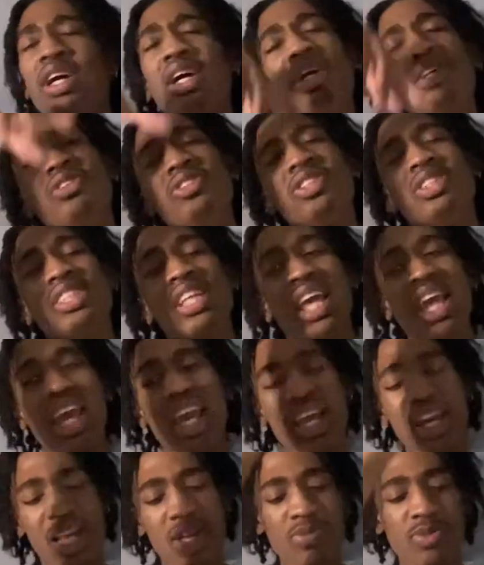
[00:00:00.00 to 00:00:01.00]
to
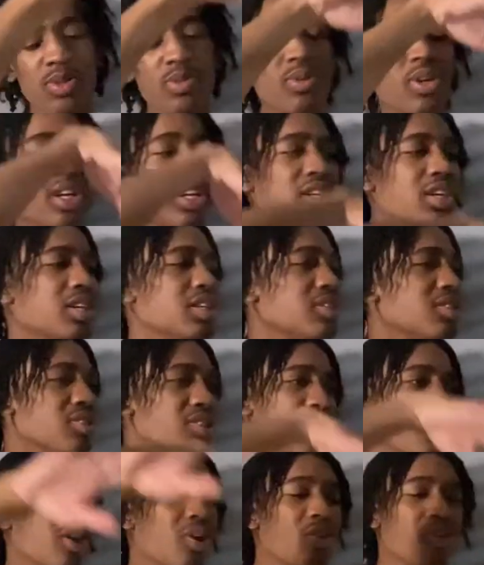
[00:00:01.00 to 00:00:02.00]
understand and we want to, you
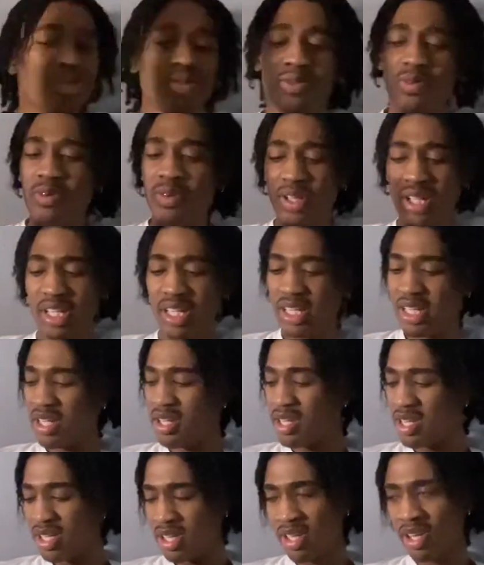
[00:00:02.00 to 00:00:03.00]
know,
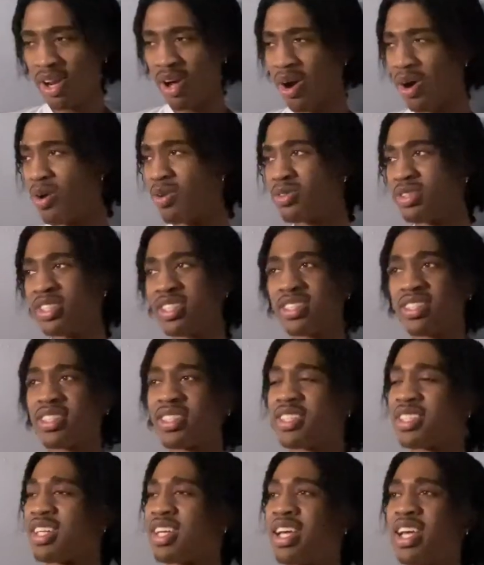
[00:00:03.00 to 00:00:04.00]
just
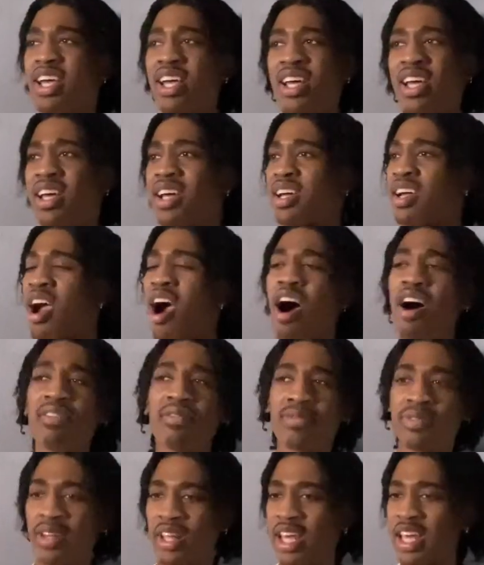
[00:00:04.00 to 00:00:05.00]

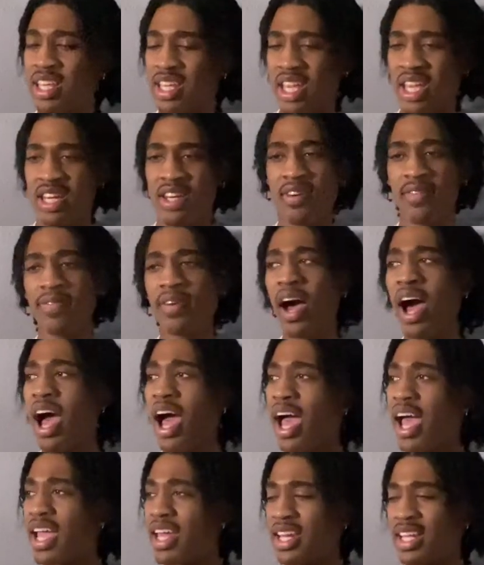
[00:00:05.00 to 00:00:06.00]
conflict and
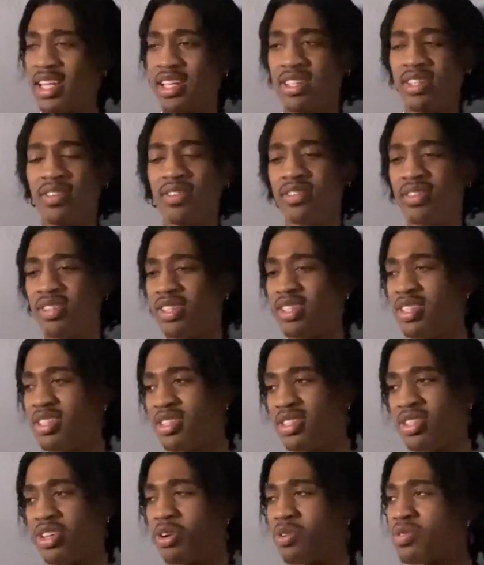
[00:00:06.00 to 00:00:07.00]
divide and,
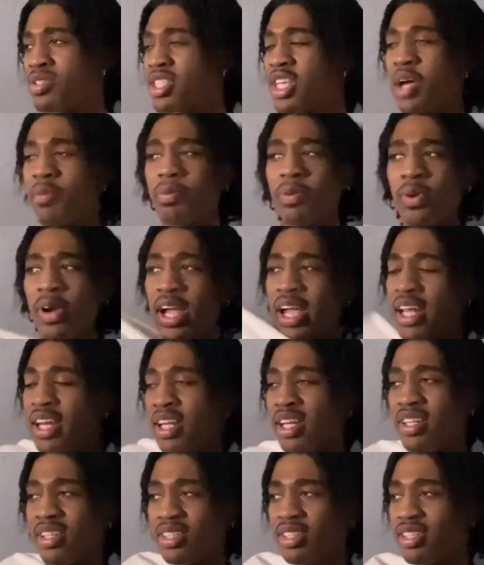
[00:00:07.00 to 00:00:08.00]
you know, separated,